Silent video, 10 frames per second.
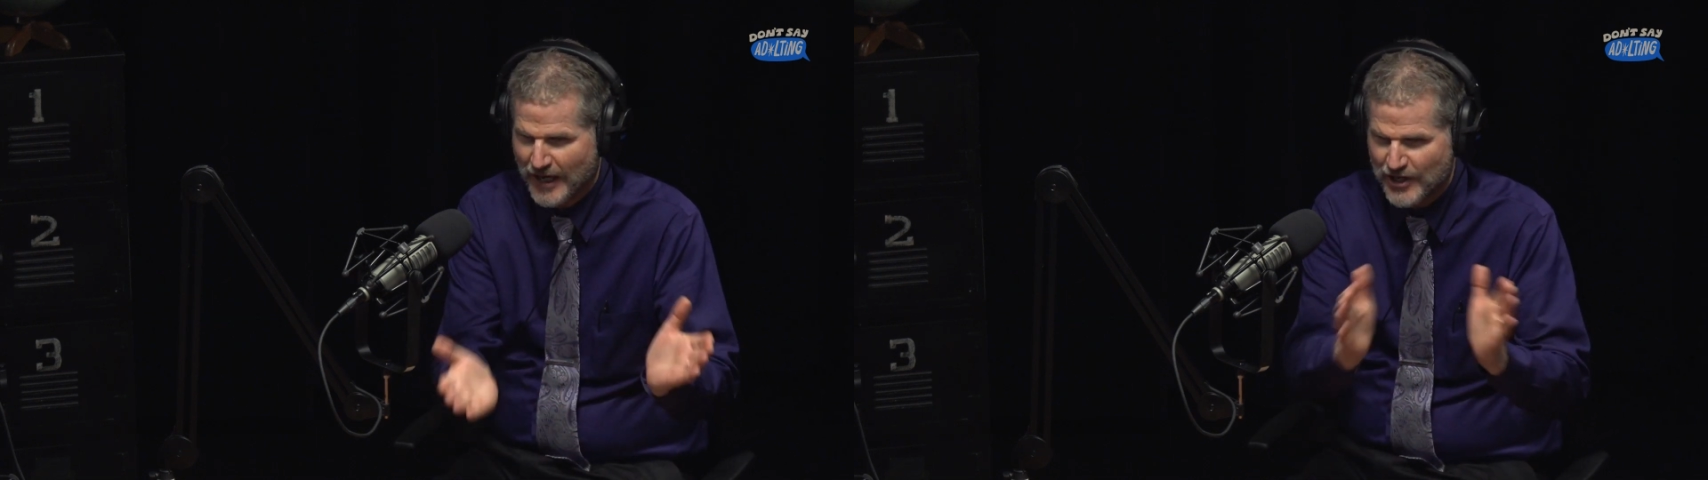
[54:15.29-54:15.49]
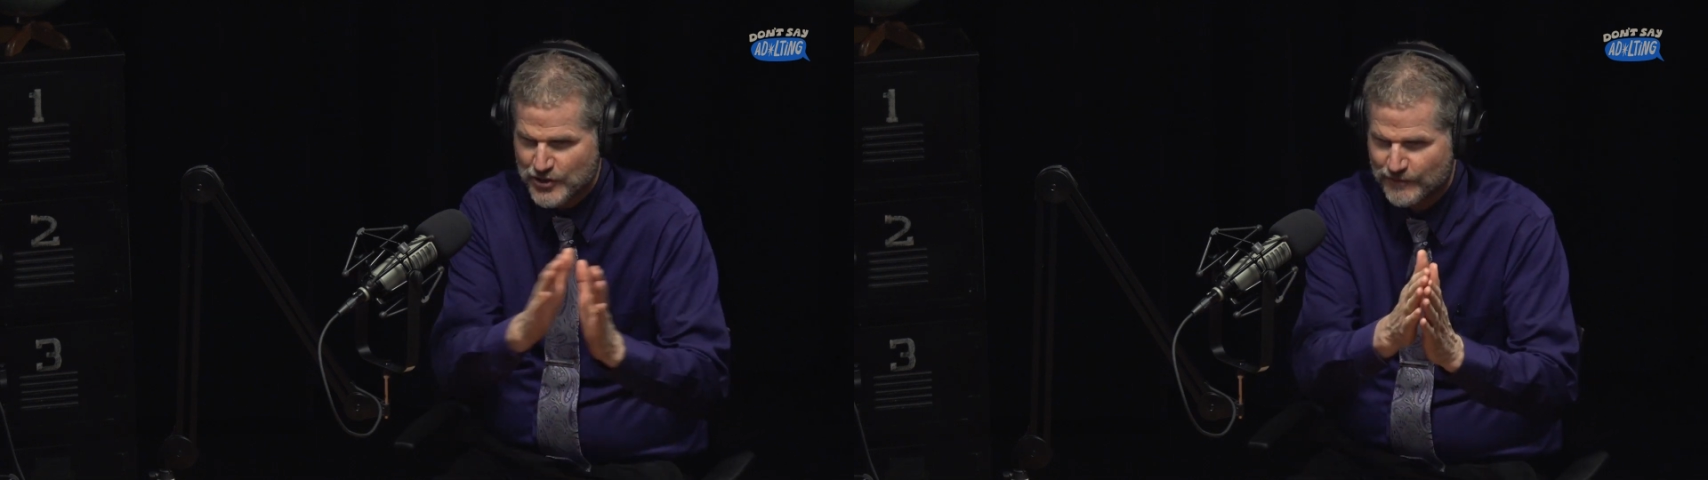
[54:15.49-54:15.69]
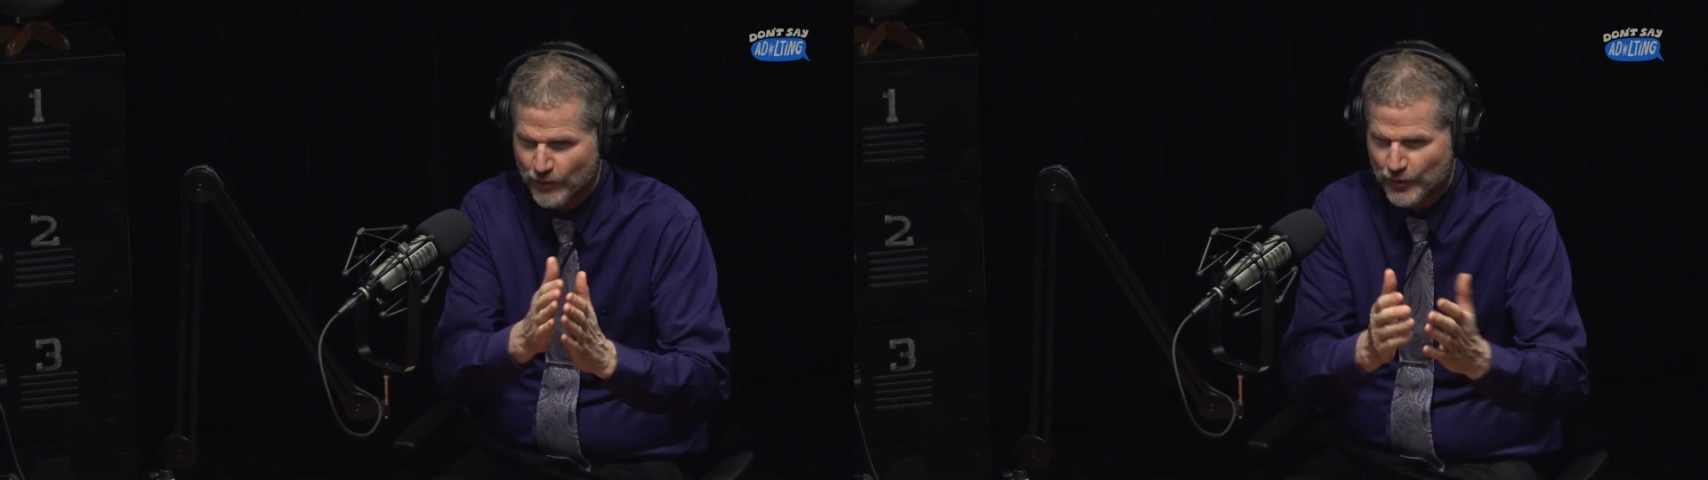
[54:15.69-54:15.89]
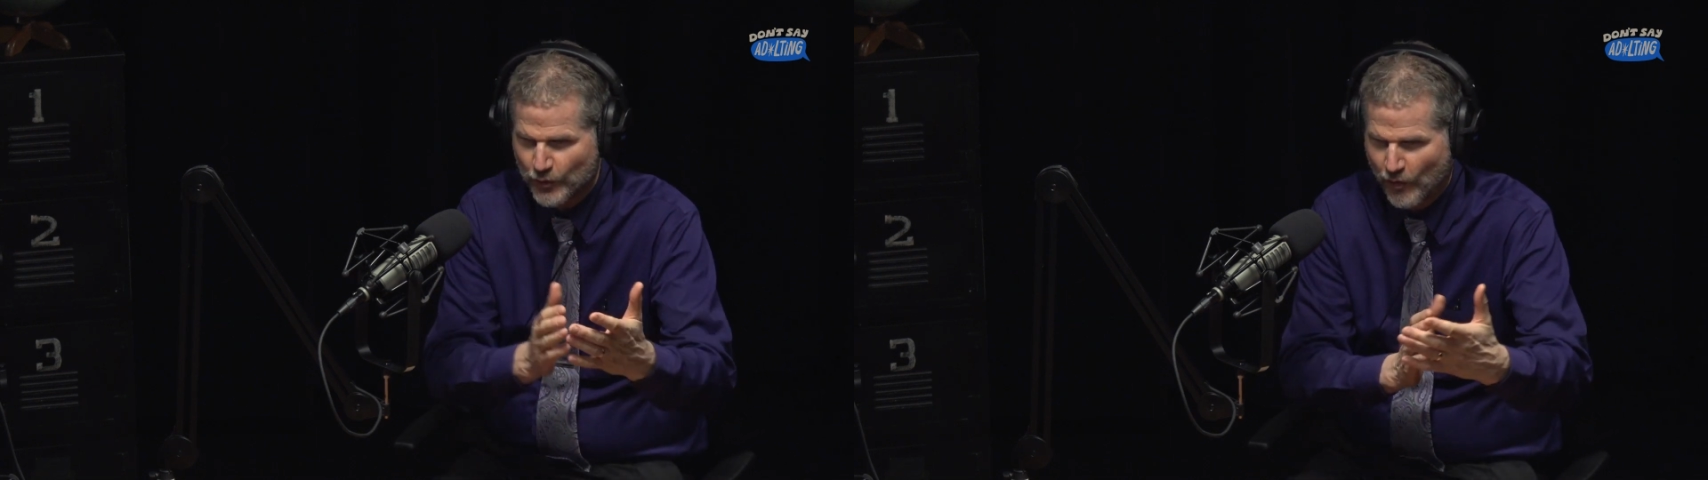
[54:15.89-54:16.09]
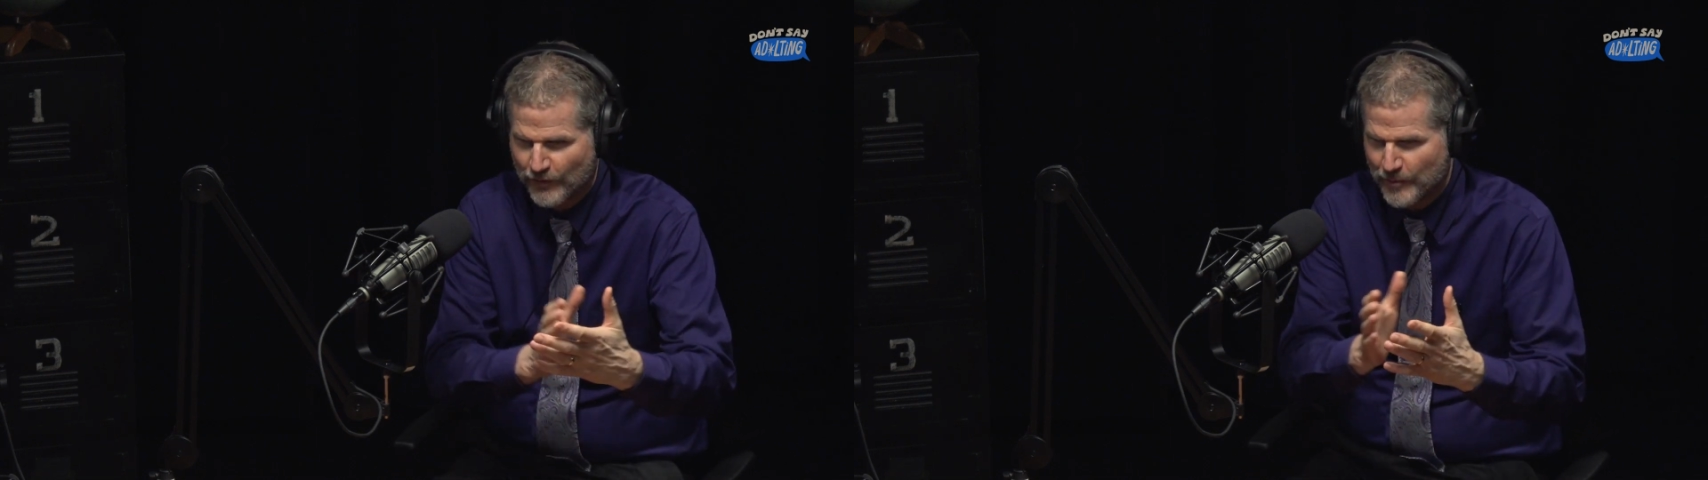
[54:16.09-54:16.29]
actually fold it
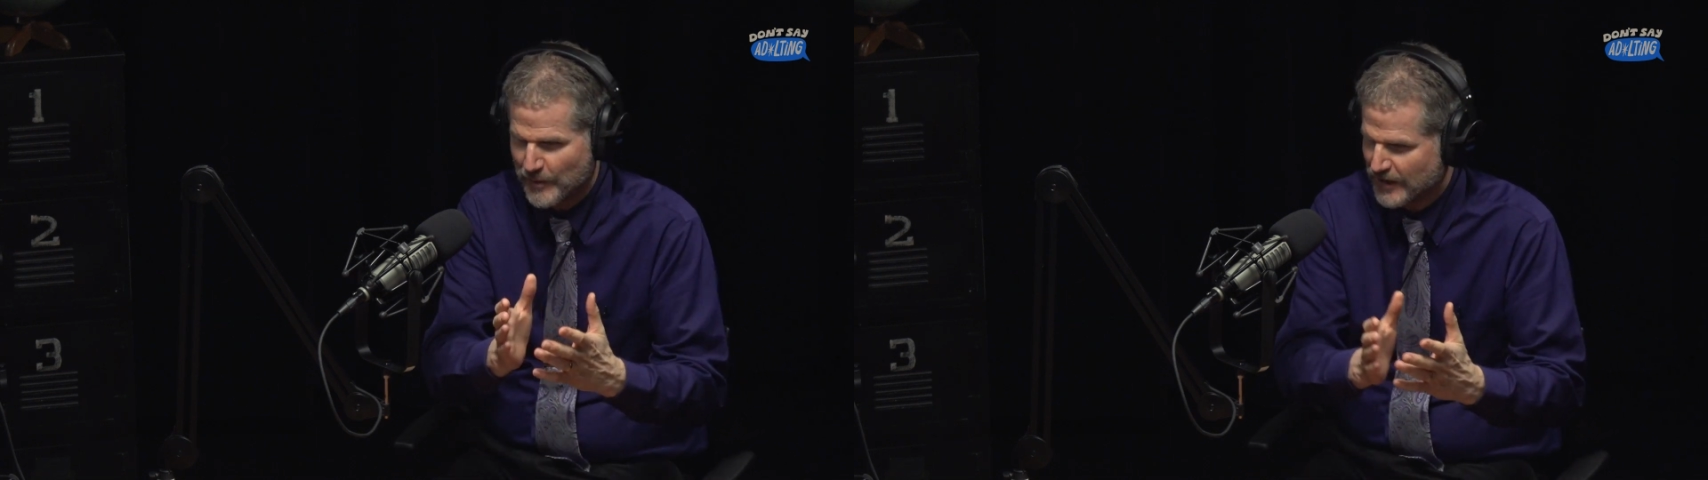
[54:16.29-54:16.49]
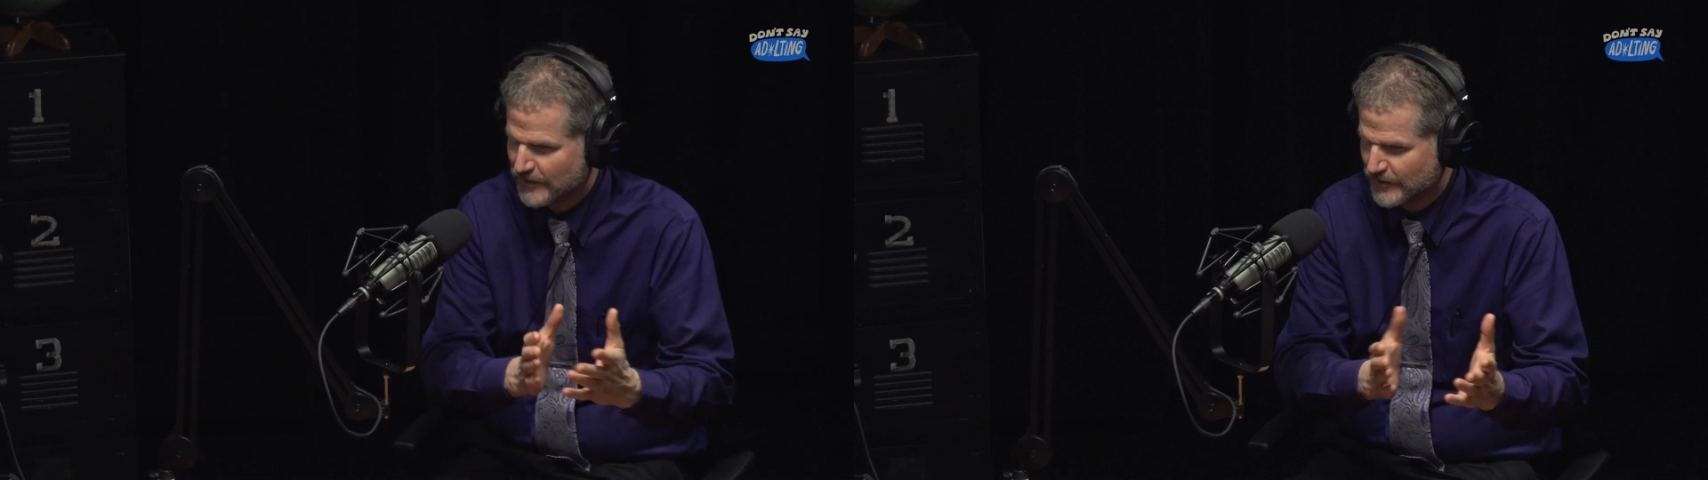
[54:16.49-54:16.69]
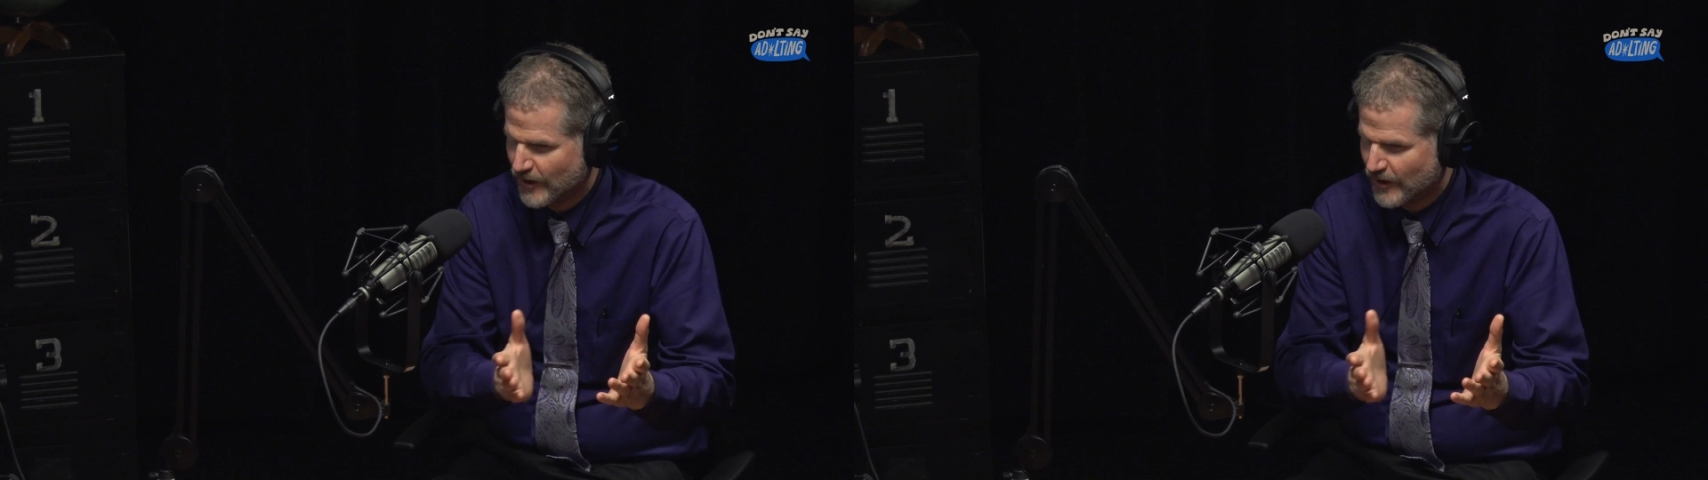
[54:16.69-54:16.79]
over and make it